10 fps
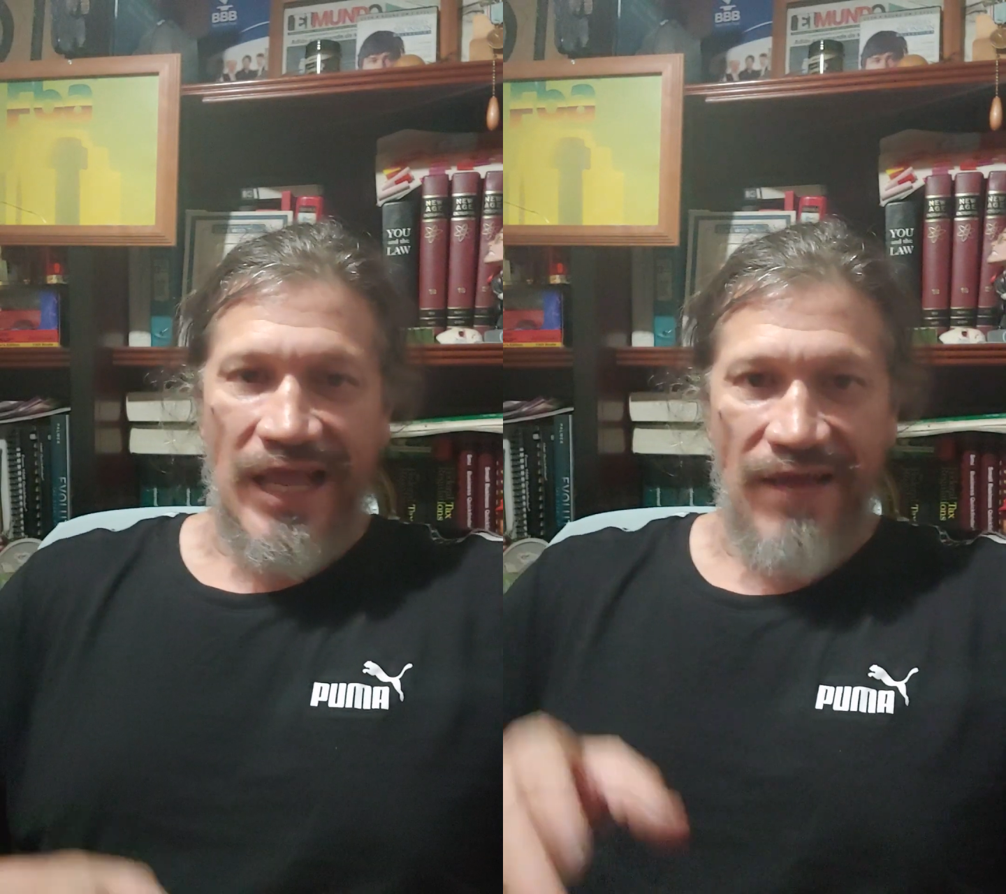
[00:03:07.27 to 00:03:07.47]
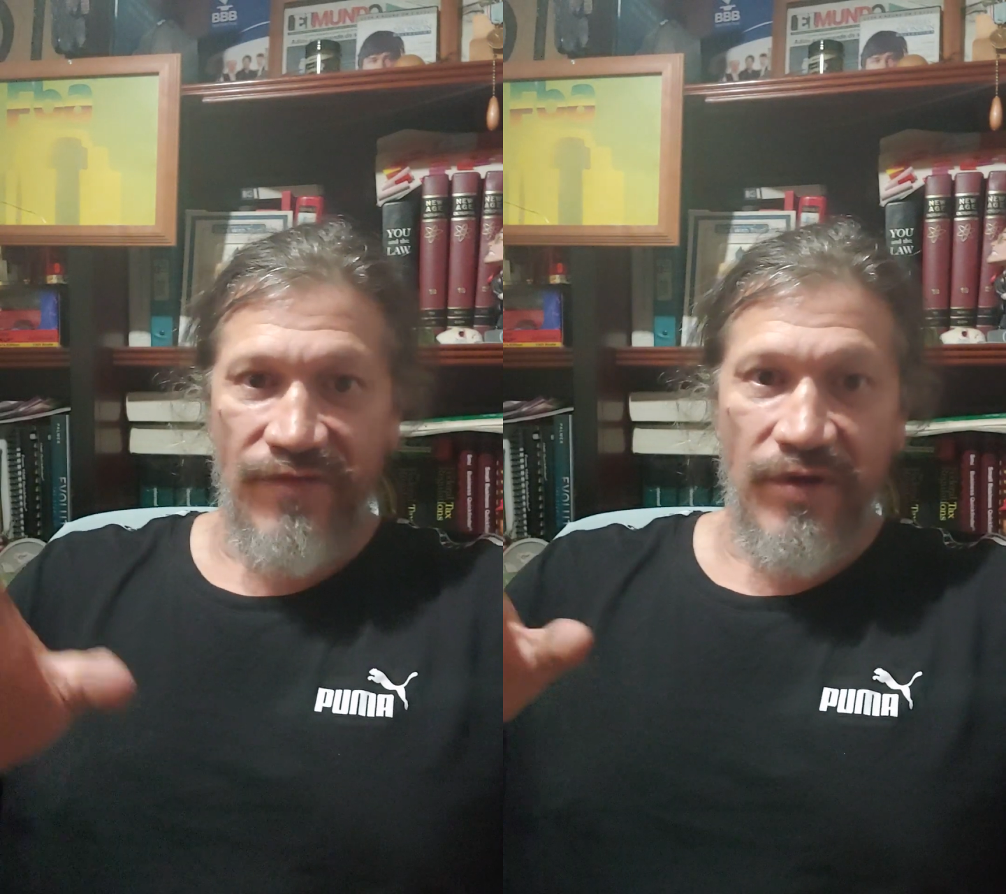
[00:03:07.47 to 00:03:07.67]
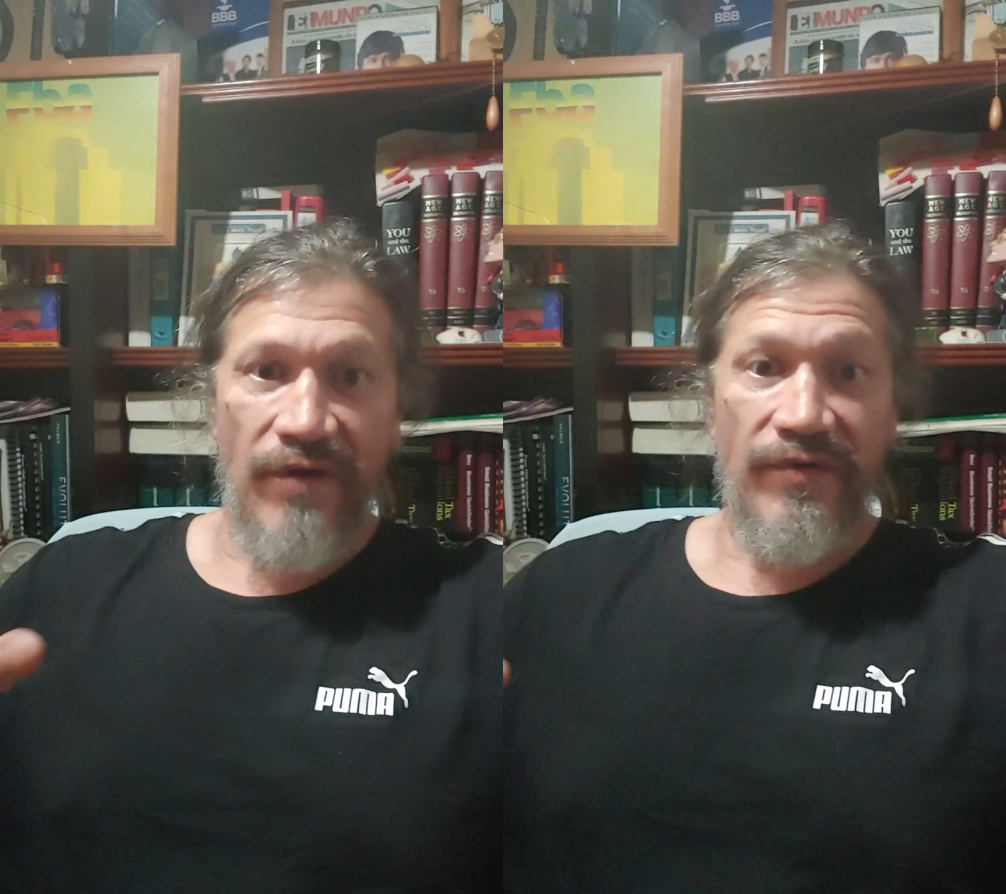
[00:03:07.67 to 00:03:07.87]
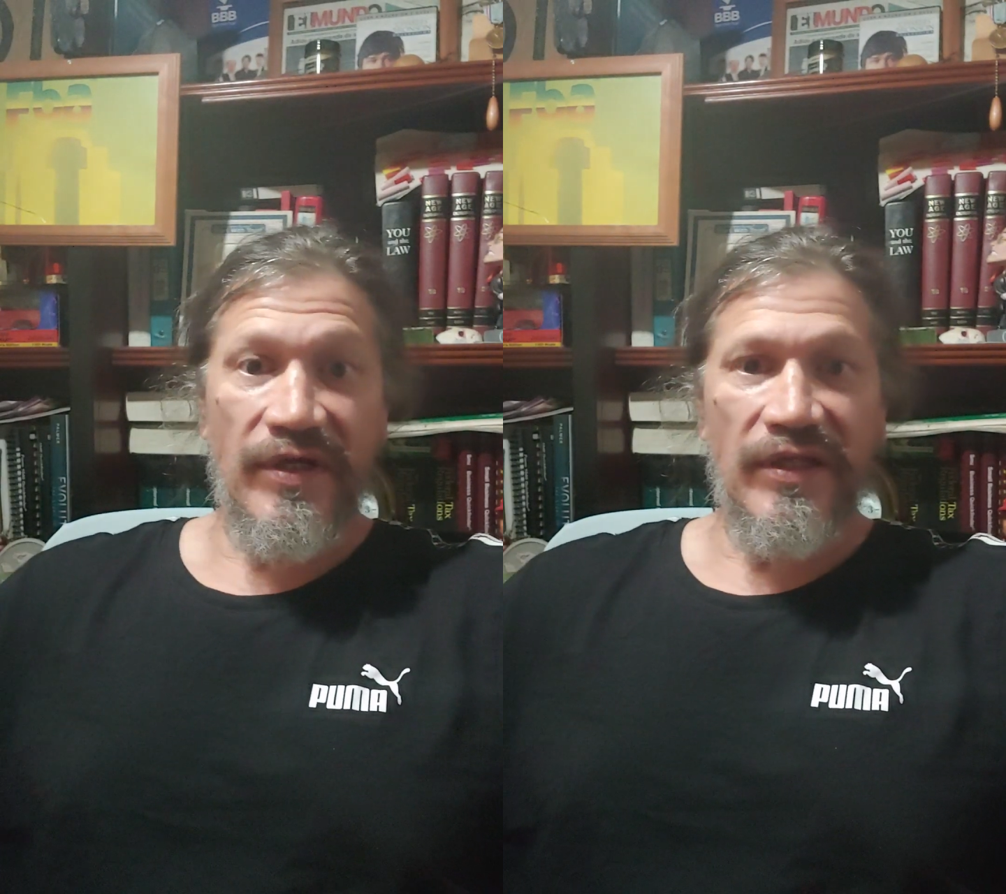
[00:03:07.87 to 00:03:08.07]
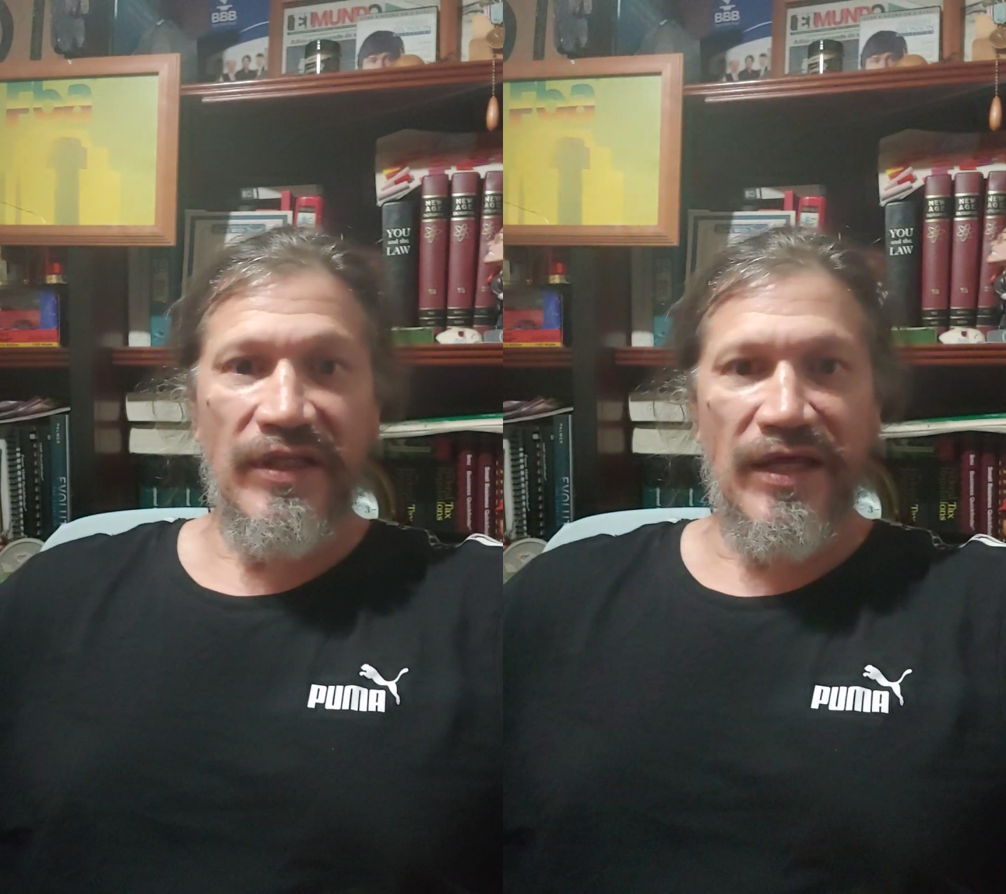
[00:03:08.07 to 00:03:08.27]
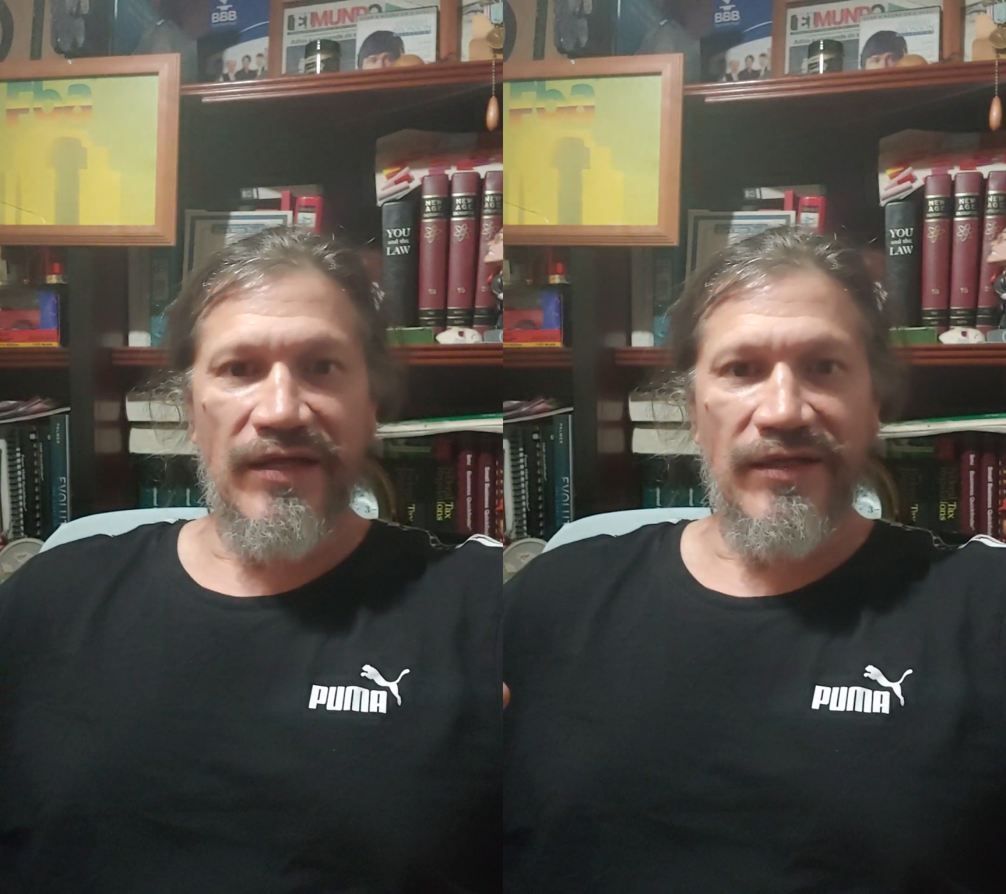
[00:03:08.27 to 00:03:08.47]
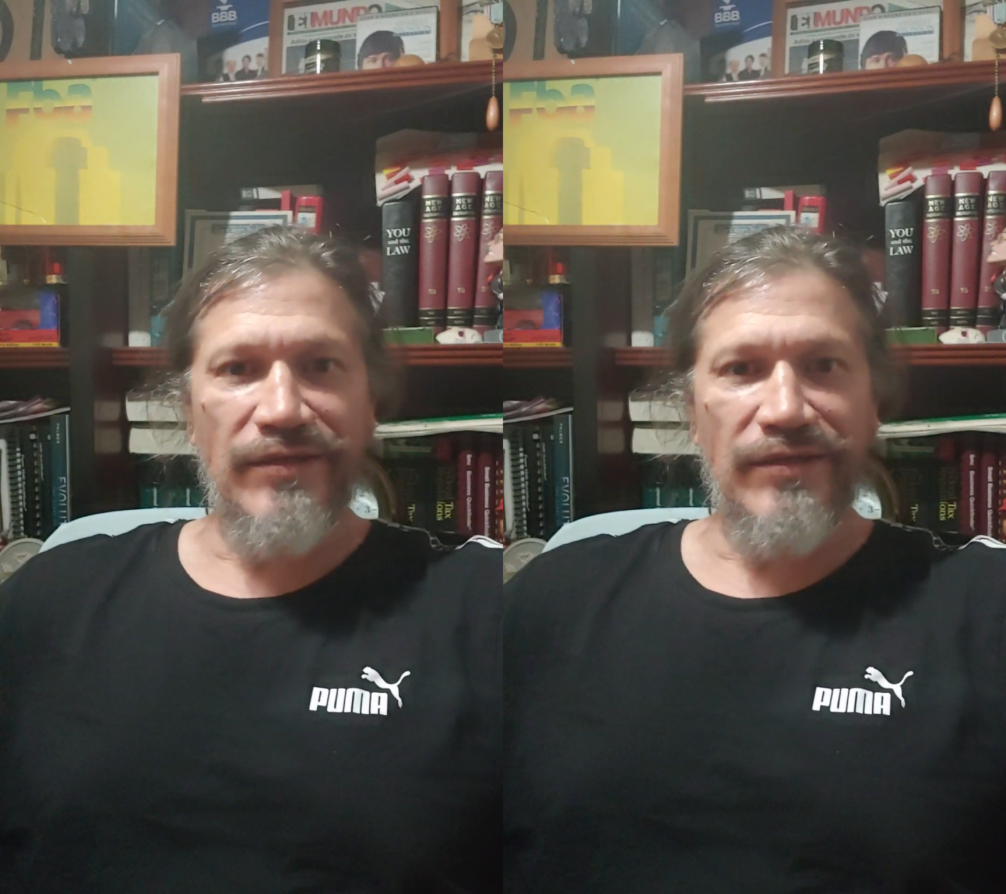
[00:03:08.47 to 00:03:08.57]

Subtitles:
Have you ever done that?